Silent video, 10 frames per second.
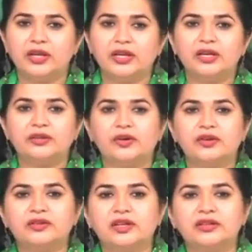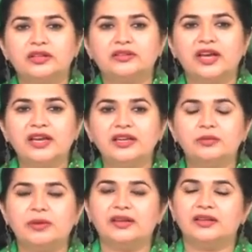It was
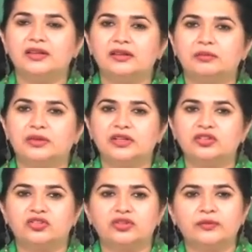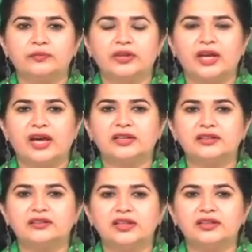designed by the British
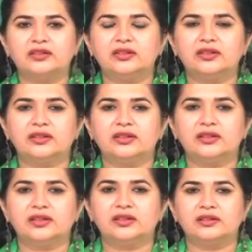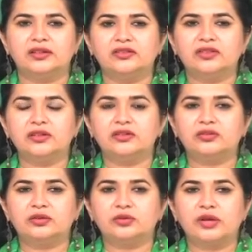architect Lutyens
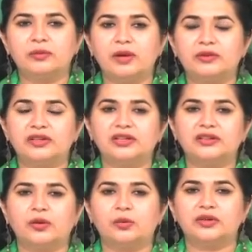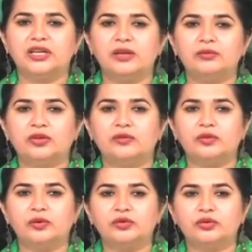to commemorate the names of
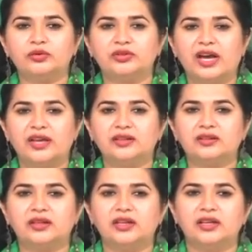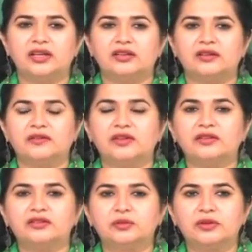those who died in the
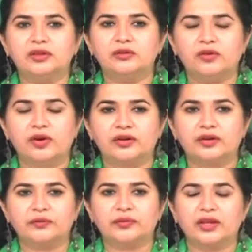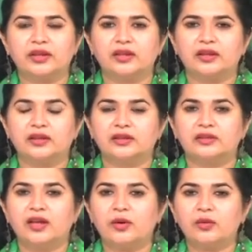First World War.
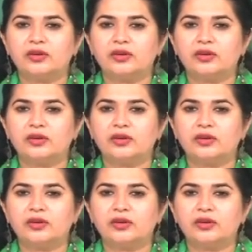Now,